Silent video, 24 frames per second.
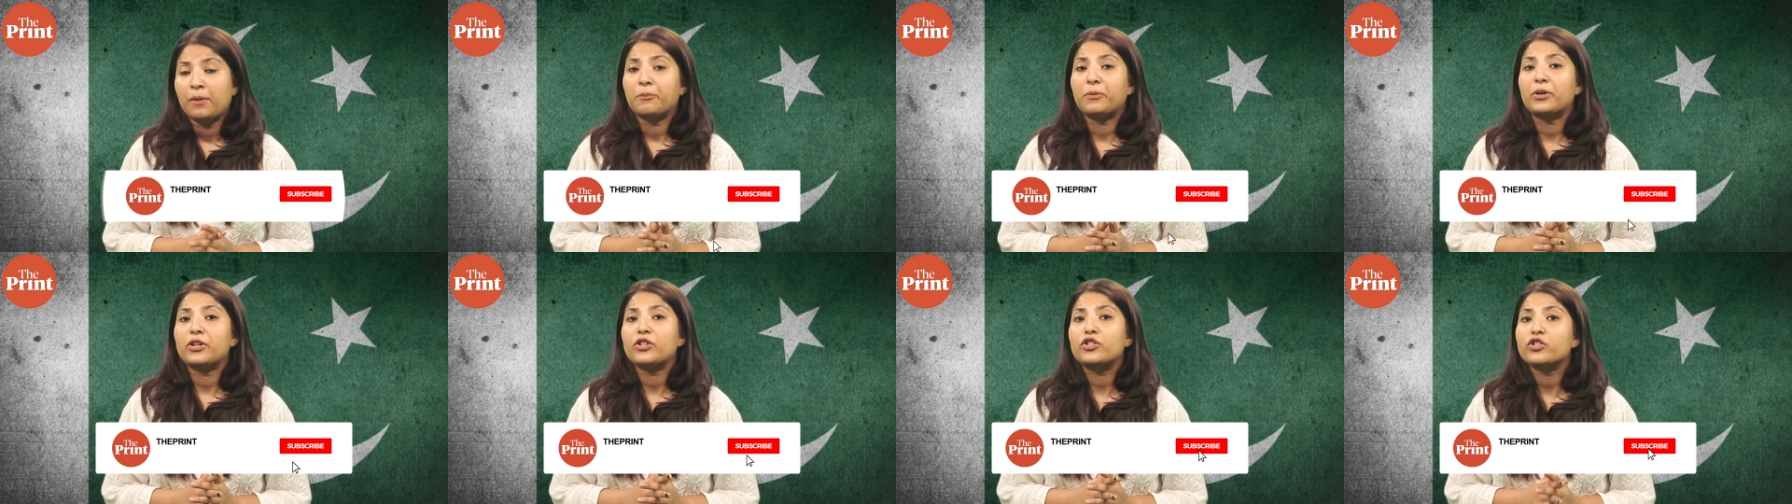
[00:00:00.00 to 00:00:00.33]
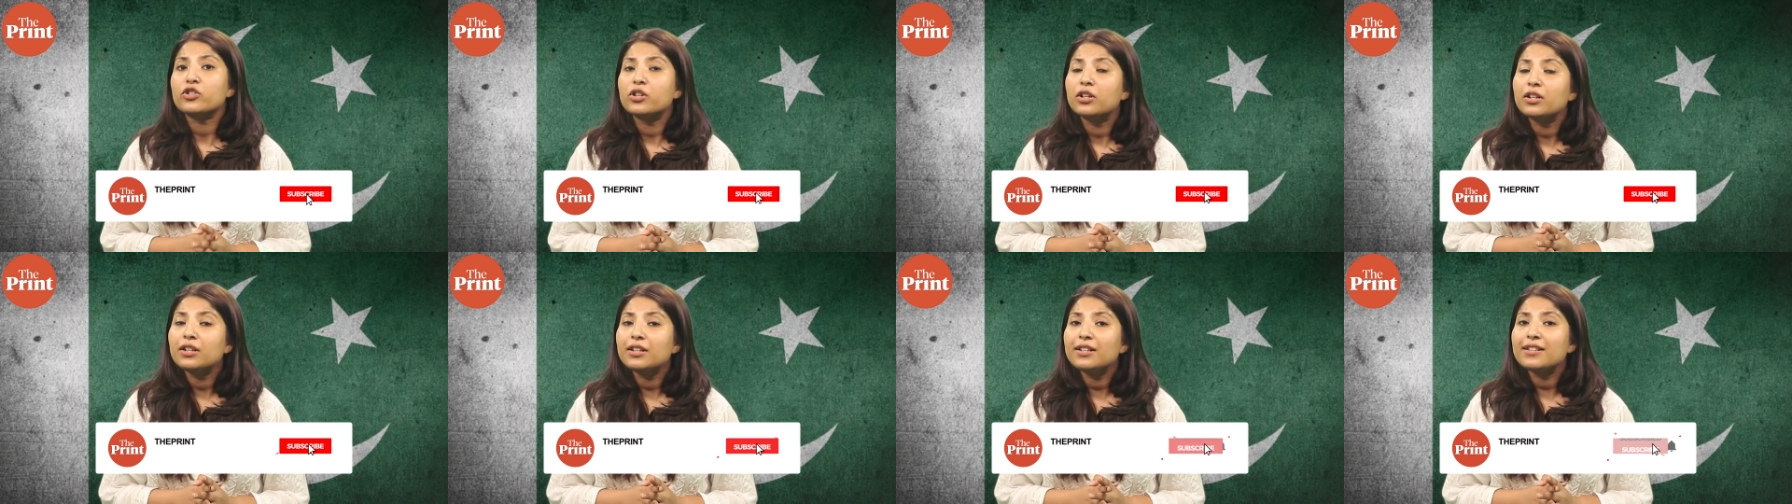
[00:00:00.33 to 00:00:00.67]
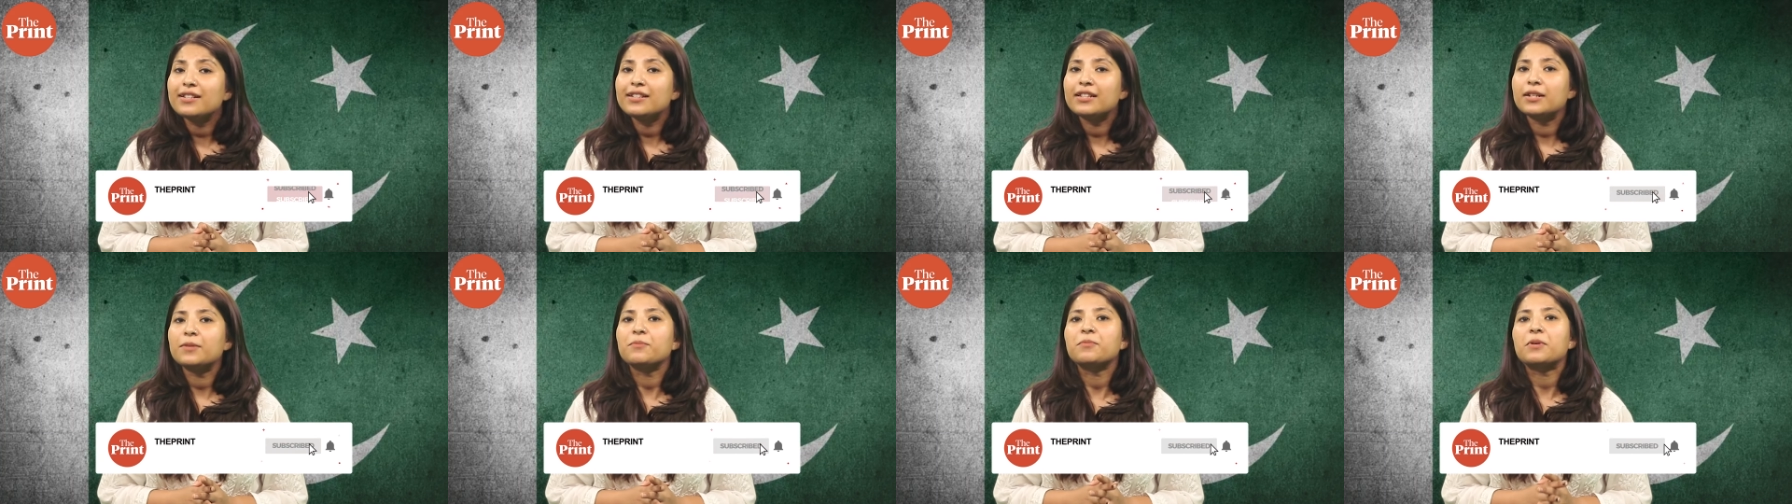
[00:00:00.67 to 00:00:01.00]
but
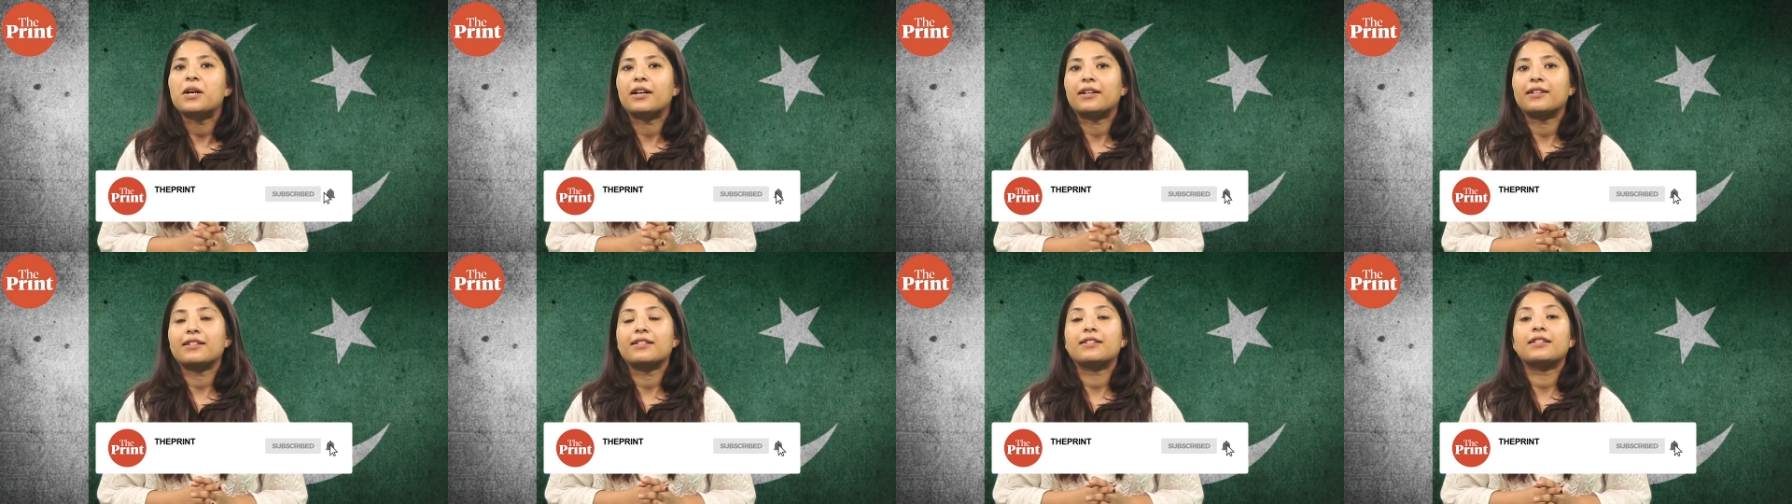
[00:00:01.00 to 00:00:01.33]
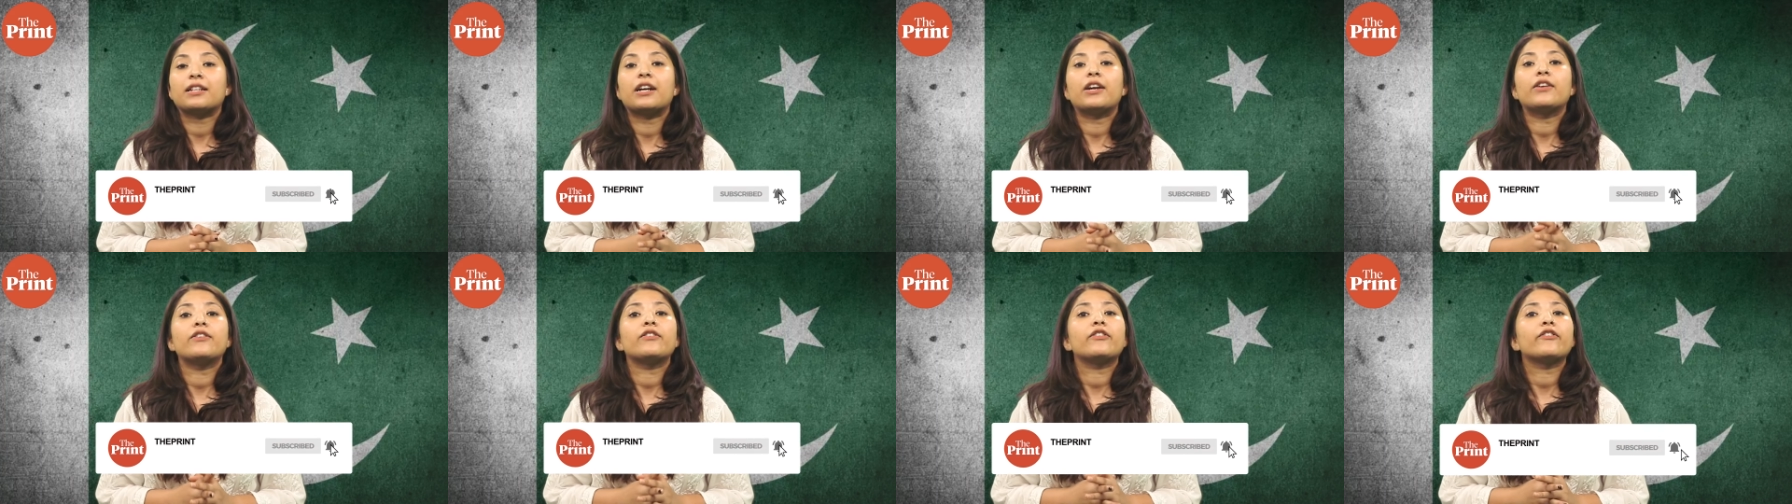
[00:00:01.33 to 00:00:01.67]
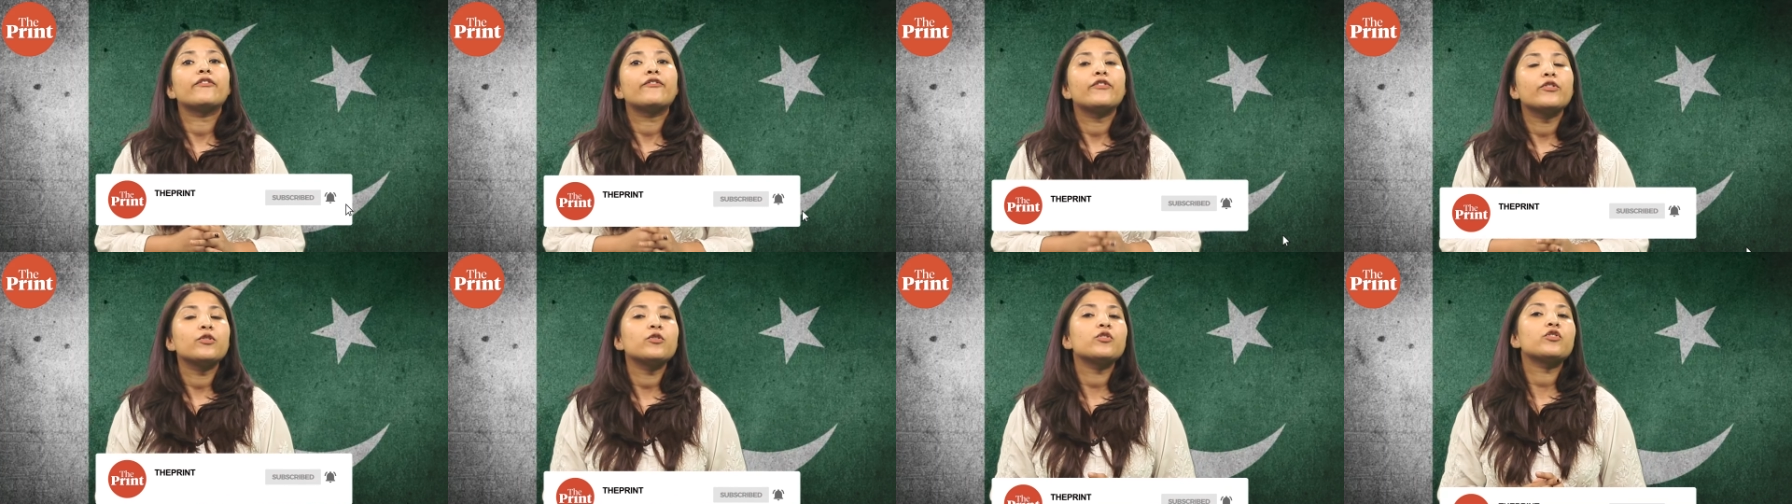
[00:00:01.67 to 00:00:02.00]
journalists in Pakistan
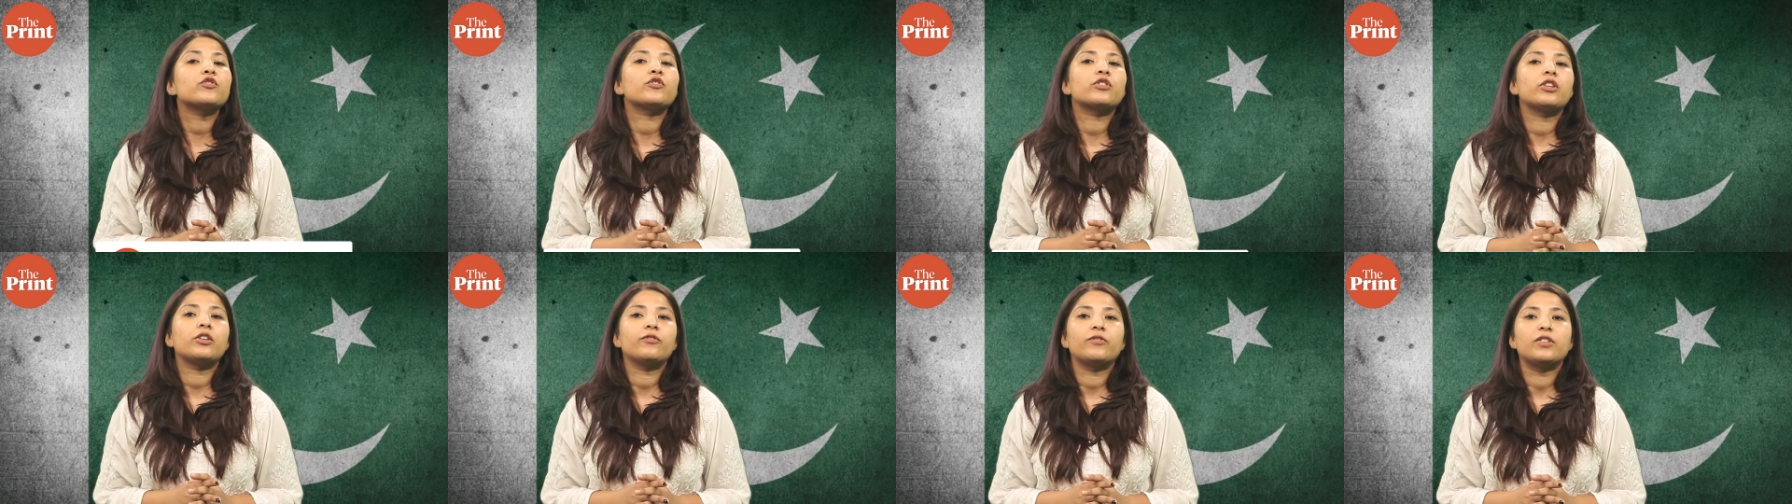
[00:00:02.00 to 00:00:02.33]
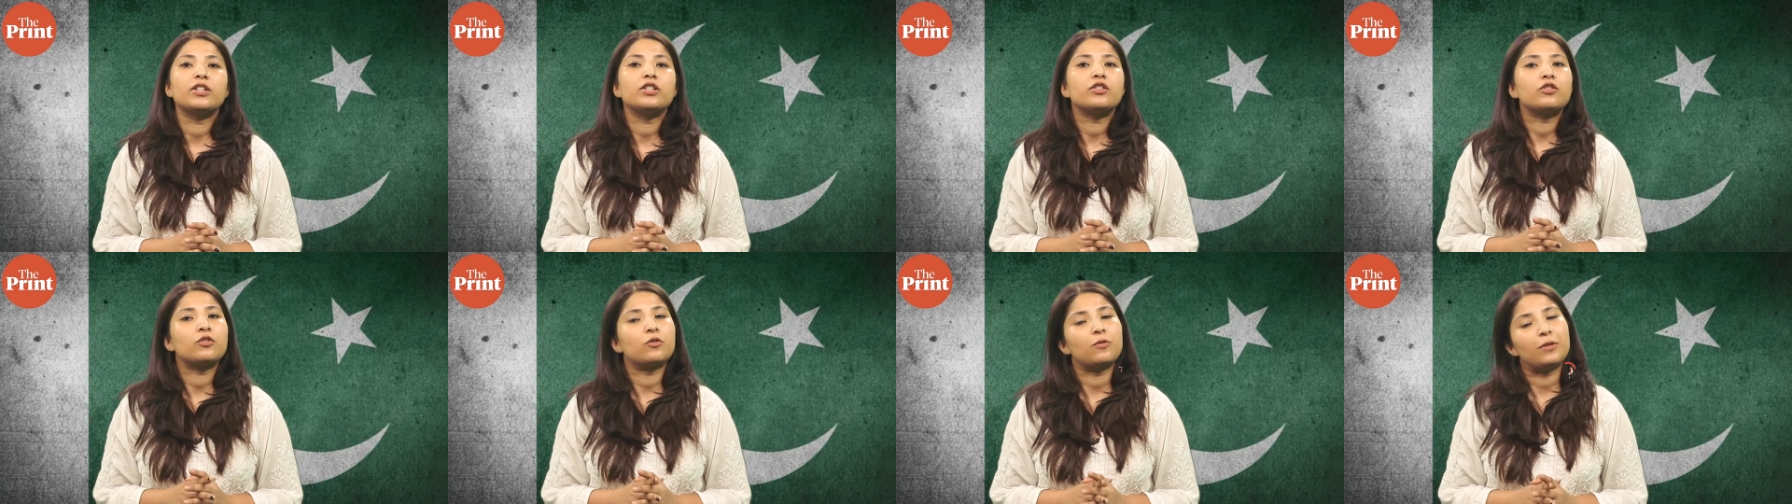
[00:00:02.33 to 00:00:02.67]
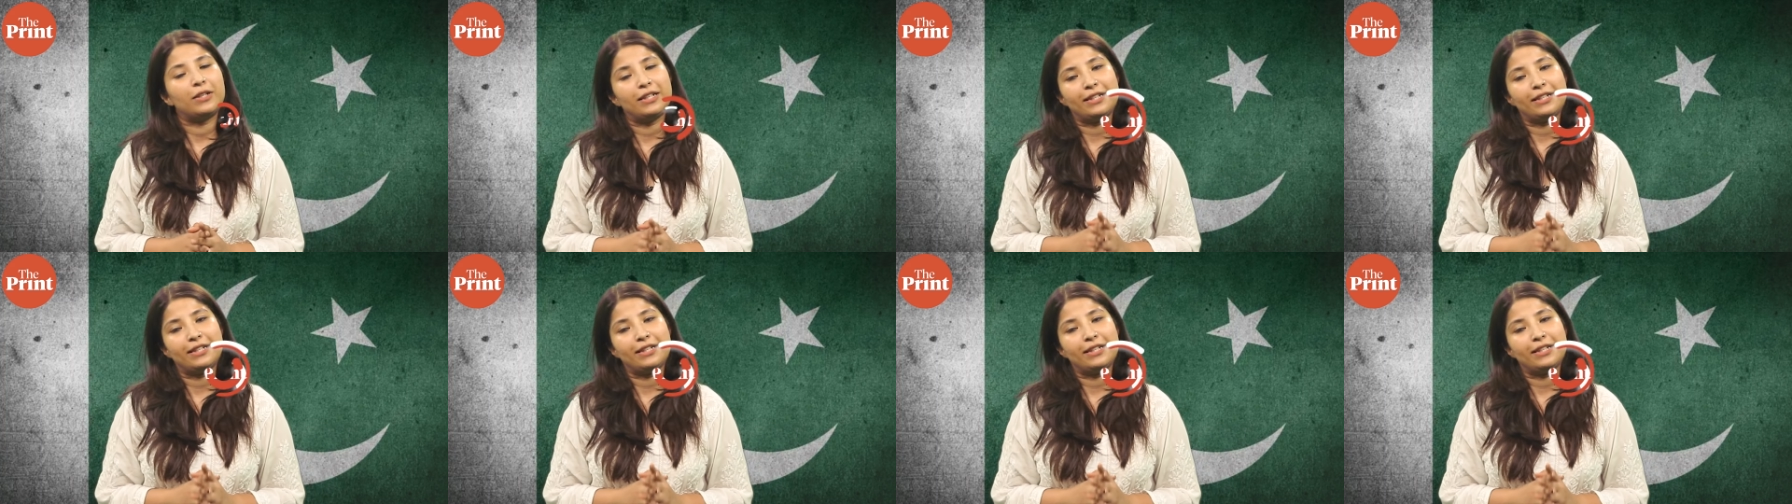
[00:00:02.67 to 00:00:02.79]
refuse to give in so